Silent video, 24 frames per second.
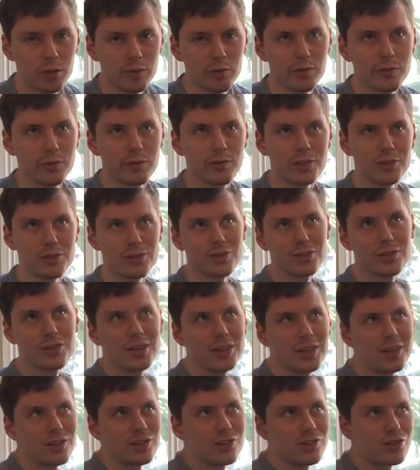of this
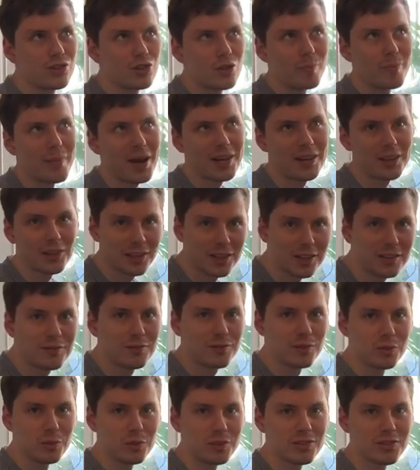Germanic
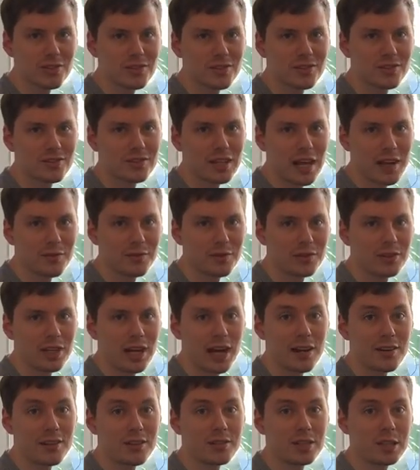influence that Stanford
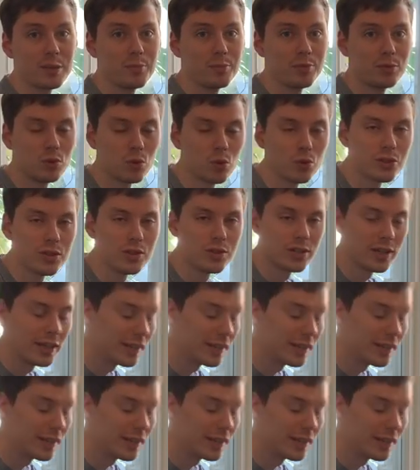had that he brought into